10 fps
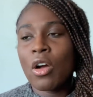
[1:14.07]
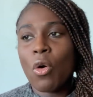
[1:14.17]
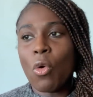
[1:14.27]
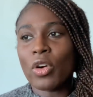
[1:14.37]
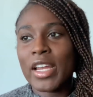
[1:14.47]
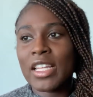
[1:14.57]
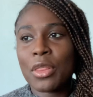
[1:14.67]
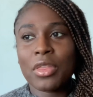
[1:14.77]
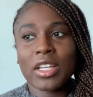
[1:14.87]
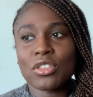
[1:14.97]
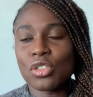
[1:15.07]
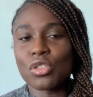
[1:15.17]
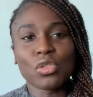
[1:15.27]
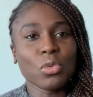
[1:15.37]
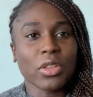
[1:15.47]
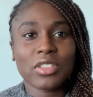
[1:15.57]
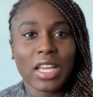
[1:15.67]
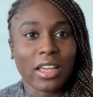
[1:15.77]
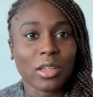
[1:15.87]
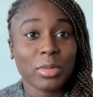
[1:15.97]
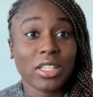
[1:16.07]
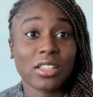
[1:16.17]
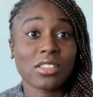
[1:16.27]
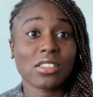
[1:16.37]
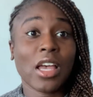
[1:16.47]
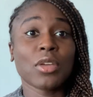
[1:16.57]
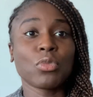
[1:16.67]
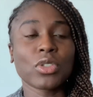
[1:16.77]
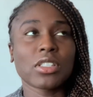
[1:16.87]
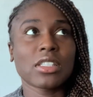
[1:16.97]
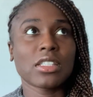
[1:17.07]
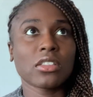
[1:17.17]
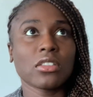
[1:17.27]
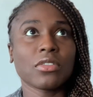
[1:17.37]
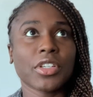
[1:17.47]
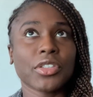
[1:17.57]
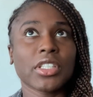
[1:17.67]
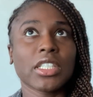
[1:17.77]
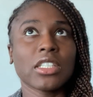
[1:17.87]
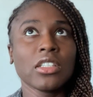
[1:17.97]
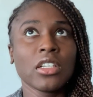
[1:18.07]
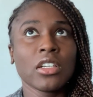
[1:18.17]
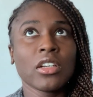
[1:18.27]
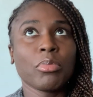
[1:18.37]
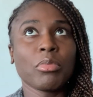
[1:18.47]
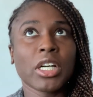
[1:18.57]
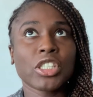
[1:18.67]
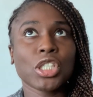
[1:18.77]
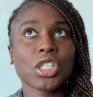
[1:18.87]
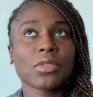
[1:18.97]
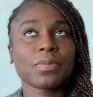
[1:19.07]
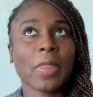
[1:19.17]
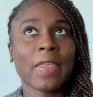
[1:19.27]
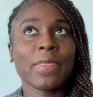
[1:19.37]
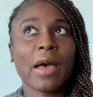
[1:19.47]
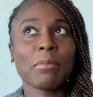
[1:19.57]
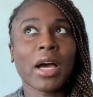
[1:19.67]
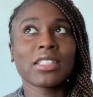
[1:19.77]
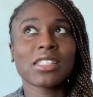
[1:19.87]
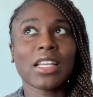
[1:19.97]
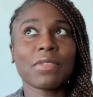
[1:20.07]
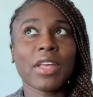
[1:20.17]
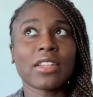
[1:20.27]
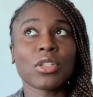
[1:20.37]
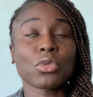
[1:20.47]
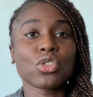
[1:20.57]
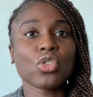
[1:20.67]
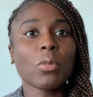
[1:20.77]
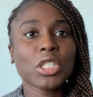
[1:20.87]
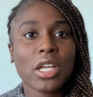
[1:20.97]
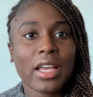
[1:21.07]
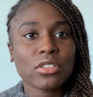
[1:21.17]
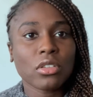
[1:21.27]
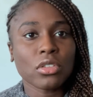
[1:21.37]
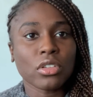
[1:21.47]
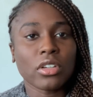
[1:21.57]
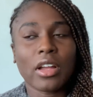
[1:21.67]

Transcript: or anything to do with tech, because I was still very much in that mindset that there was so much I had to learn.